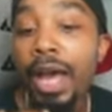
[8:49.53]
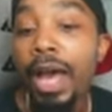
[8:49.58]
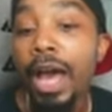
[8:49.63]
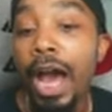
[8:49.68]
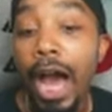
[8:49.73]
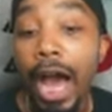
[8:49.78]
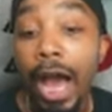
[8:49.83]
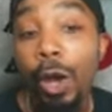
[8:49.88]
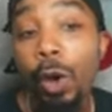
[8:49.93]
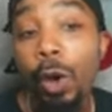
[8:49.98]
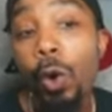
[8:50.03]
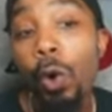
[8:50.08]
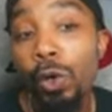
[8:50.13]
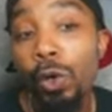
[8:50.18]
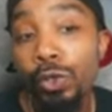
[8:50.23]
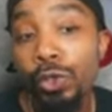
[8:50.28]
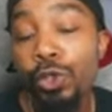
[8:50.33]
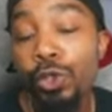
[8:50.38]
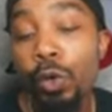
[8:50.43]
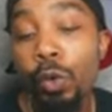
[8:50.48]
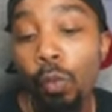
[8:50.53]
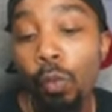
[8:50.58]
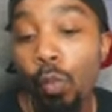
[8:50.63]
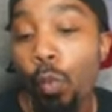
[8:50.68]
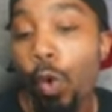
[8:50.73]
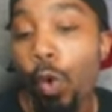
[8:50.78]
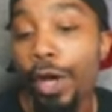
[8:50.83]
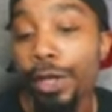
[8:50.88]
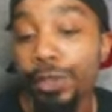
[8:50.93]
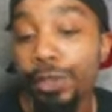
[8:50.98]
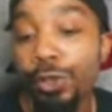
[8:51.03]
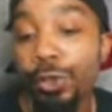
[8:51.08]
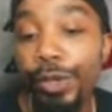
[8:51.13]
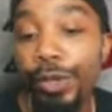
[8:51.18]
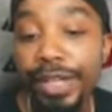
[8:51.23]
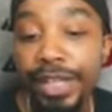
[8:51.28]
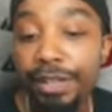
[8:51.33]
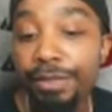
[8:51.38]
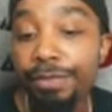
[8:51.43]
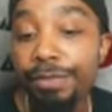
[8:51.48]
I also wonder
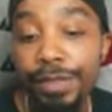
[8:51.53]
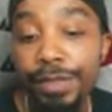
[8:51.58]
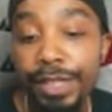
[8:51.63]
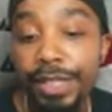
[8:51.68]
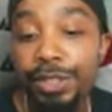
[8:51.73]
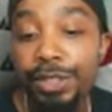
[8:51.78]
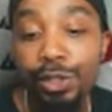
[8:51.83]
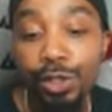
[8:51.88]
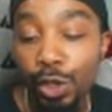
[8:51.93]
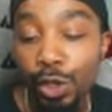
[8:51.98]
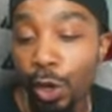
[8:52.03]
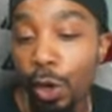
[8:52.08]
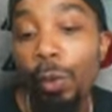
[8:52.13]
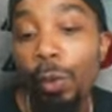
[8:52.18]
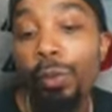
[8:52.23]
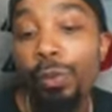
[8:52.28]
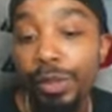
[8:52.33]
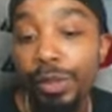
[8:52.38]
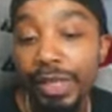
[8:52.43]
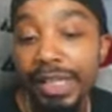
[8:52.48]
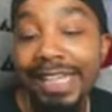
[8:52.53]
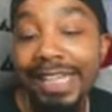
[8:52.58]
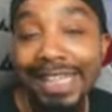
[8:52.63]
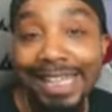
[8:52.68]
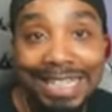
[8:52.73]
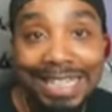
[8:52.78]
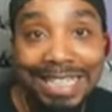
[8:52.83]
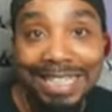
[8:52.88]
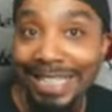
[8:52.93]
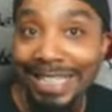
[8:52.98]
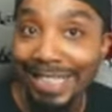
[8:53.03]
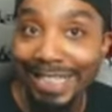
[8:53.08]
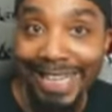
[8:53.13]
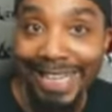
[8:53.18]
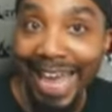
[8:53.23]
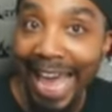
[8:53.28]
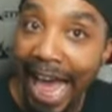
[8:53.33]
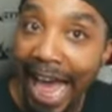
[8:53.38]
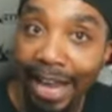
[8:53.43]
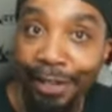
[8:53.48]
if this goat is
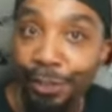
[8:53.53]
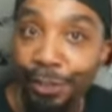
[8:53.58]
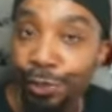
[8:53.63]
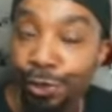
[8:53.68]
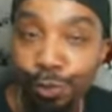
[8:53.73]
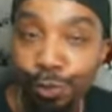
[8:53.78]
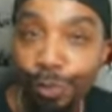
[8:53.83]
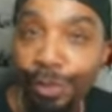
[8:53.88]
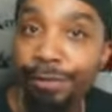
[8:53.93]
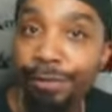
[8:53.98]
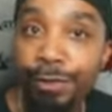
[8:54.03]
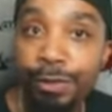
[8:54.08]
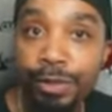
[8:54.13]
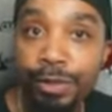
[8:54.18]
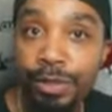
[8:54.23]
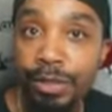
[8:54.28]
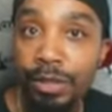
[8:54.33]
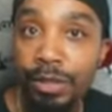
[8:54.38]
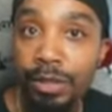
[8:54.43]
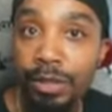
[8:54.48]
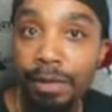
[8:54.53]
Alice Rivers.